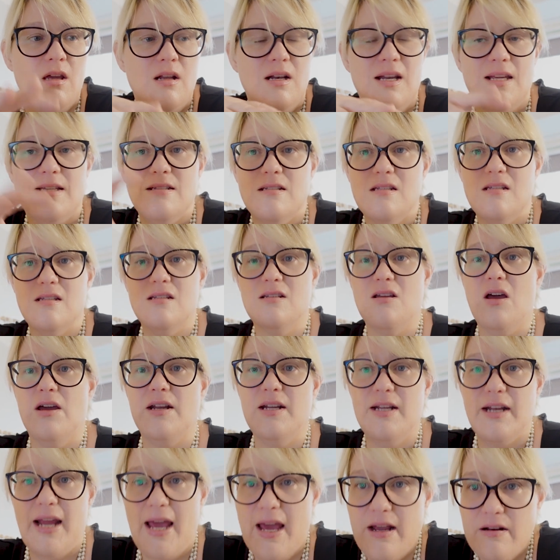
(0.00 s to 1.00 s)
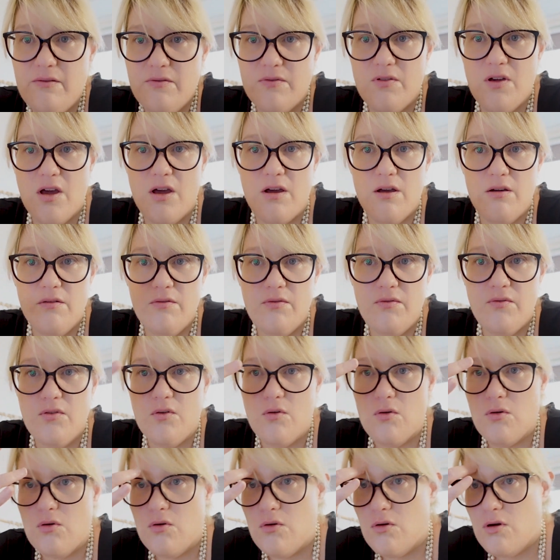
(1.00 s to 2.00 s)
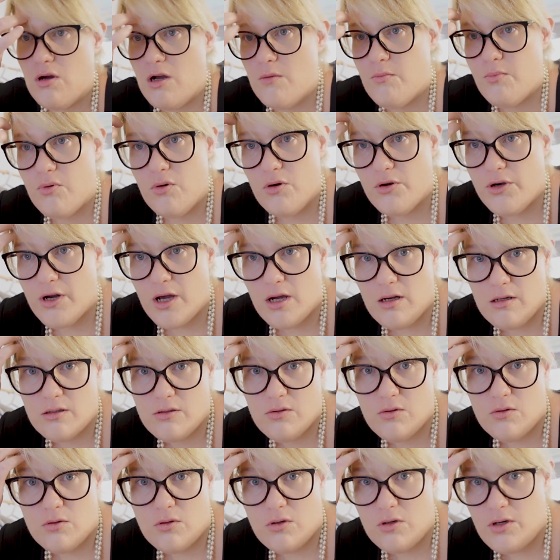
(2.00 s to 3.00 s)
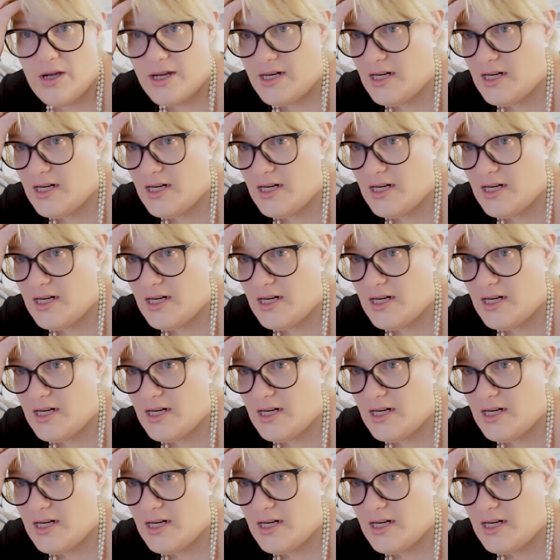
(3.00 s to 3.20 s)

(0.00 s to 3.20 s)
let's design an advert for a product or